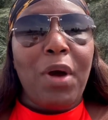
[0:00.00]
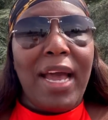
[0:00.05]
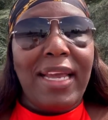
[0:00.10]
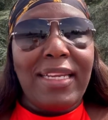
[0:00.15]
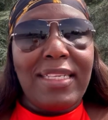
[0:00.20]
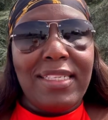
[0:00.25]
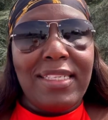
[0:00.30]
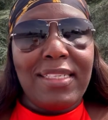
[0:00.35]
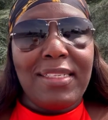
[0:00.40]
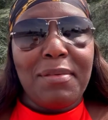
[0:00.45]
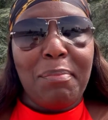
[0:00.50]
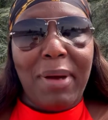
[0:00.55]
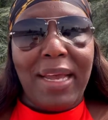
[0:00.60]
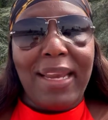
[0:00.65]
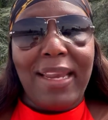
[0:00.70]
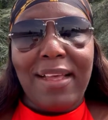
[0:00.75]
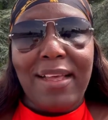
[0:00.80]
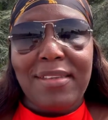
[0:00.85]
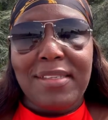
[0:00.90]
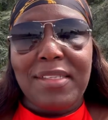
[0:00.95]
did my
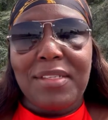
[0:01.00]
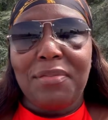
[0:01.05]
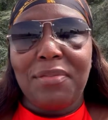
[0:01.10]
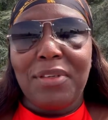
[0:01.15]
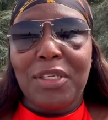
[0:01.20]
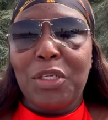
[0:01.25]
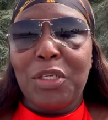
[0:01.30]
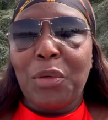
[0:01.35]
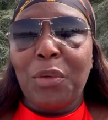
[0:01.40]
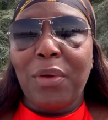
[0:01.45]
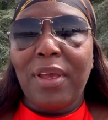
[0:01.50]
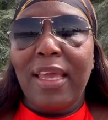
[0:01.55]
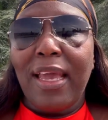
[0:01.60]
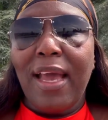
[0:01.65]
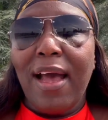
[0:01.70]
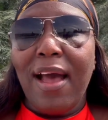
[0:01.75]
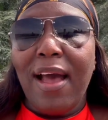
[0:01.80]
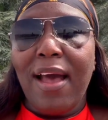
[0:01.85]
last video here,